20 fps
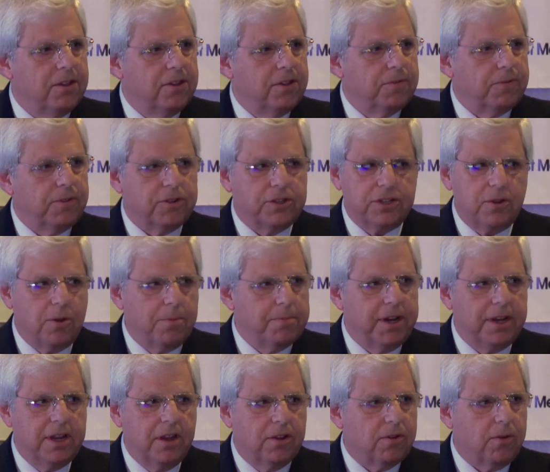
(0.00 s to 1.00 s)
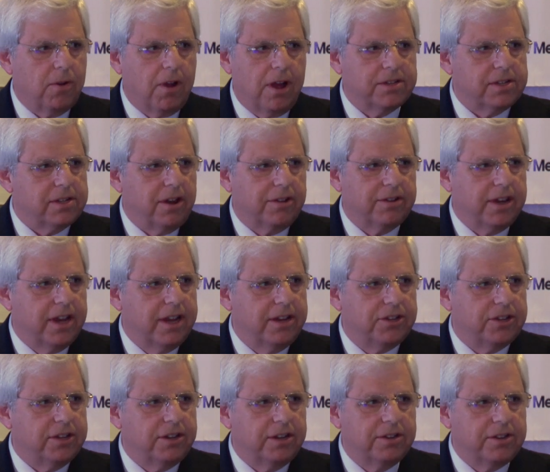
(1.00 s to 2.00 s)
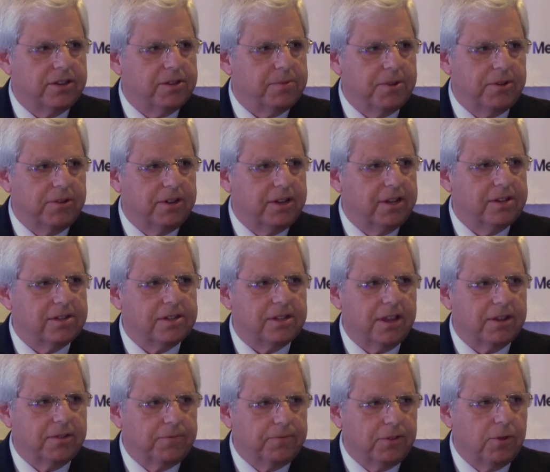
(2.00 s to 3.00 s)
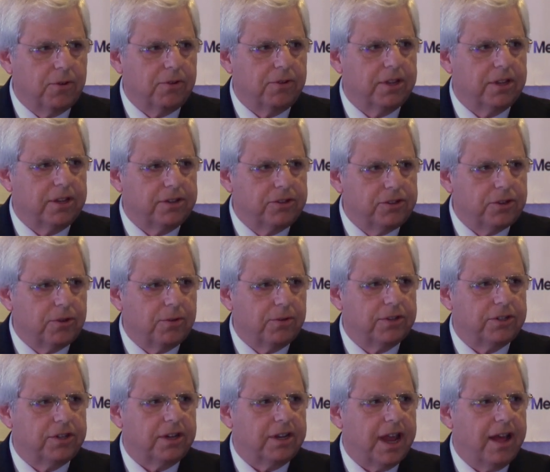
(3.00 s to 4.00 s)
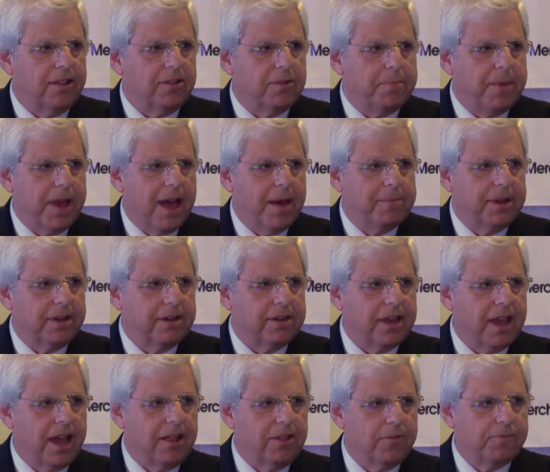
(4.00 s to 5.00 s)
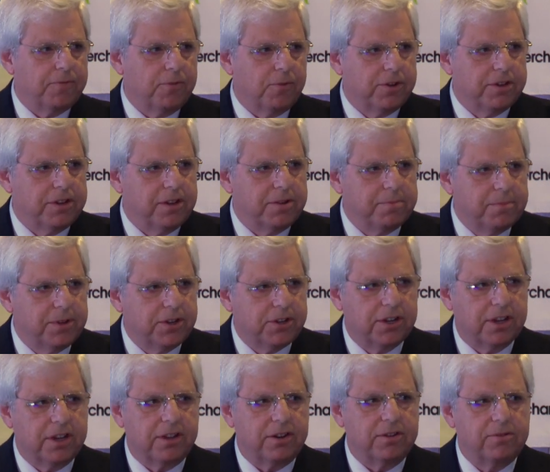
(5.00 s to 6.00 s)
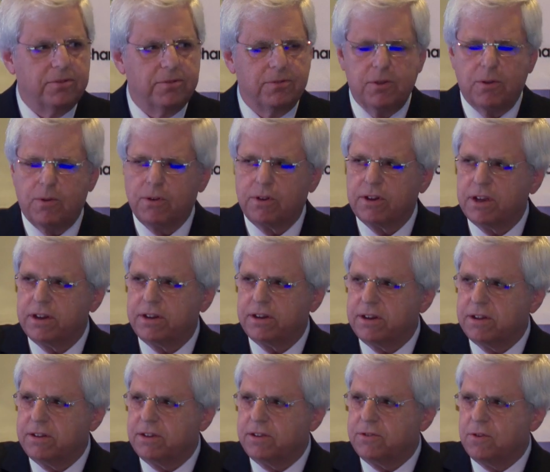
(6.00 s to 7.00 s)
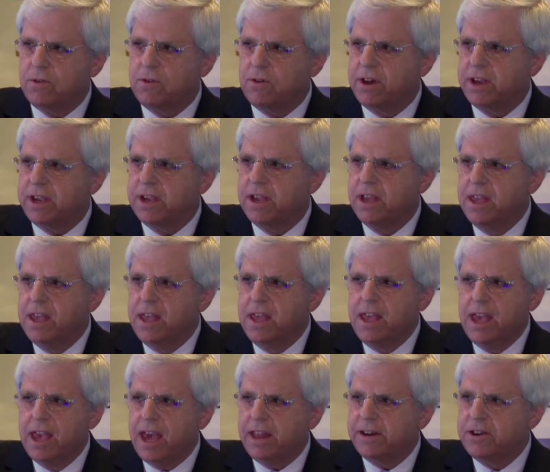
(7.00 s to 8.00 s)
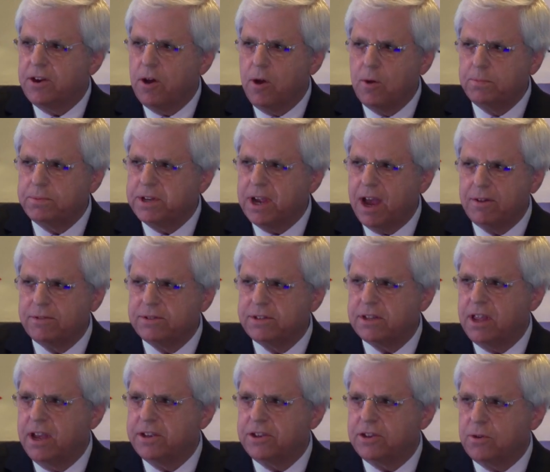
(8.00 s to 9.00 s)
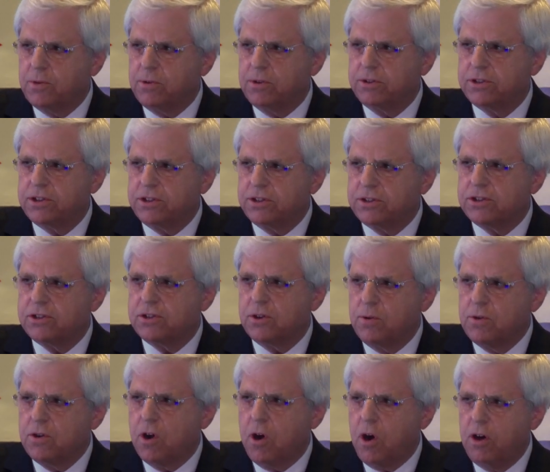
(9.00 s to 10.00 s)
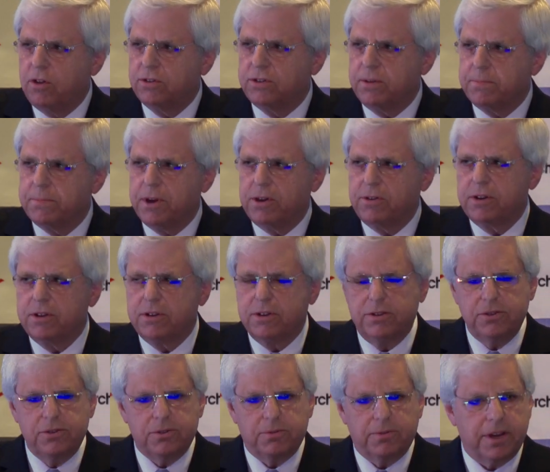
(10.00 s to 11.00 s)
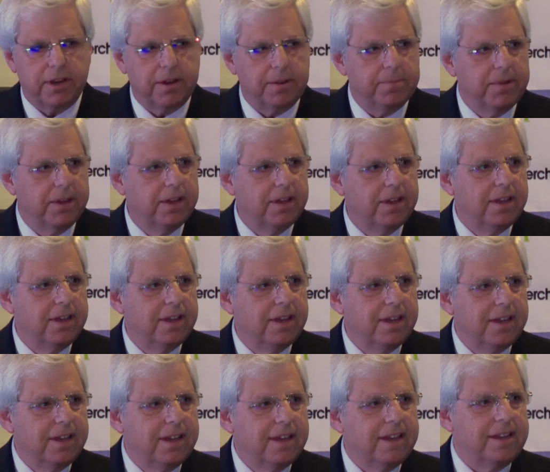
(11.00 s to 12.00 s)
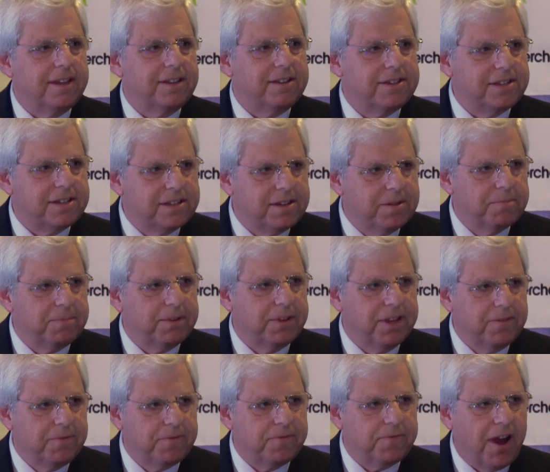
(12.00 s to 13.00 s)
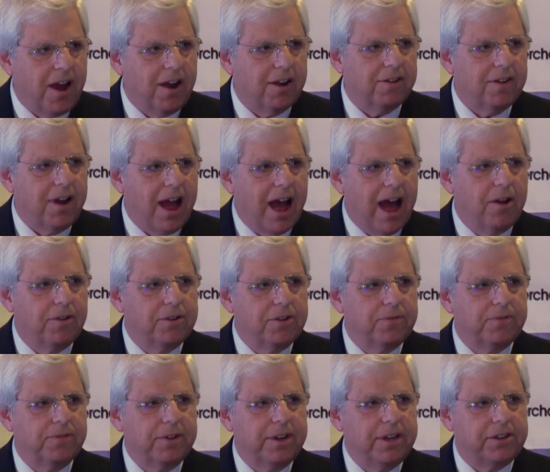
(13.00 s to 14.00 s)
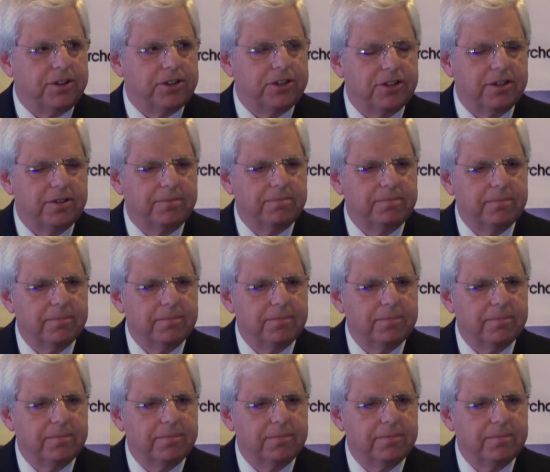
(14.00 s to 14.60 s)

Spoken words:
For so many across our nation in communities like Florida and Georgia and Alabama and California and Michigan and New York and in Illinois, and in hometowns like yours, the so-called American dream is simply far out of reach.